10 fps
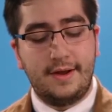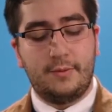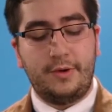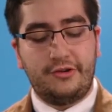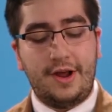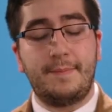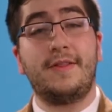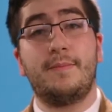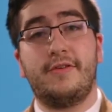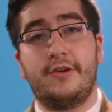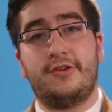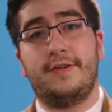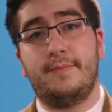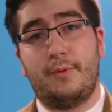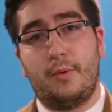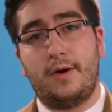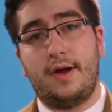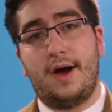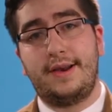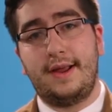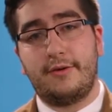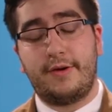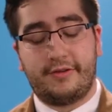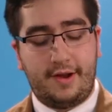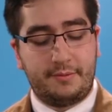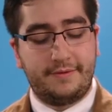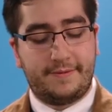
reshaping the position of the board on increased government